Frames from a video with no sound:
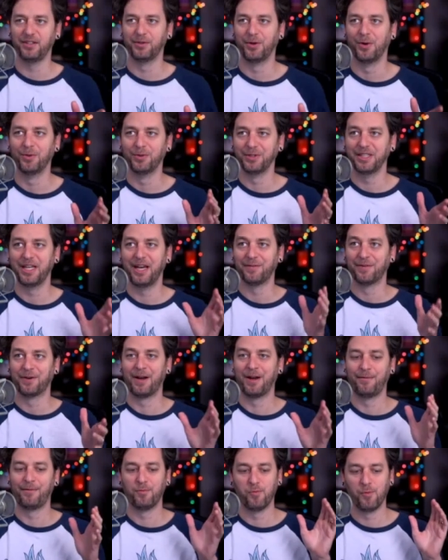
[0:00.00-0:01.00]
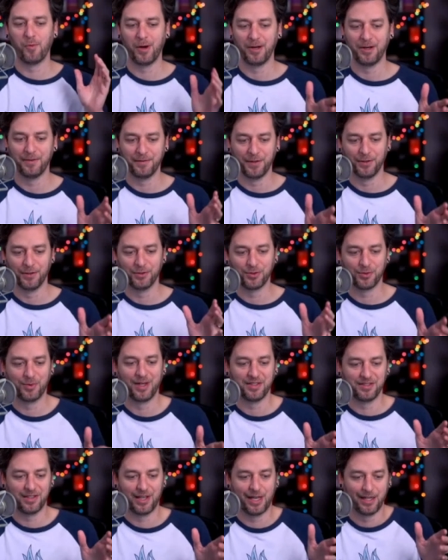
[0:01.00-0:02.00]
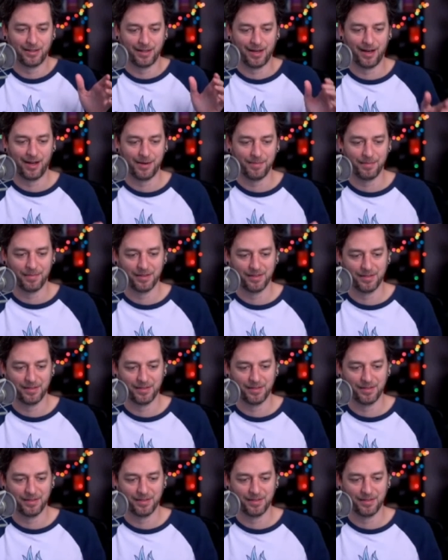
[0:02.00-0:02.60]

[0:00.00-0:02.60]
you'll only ever have one of those quests at a time.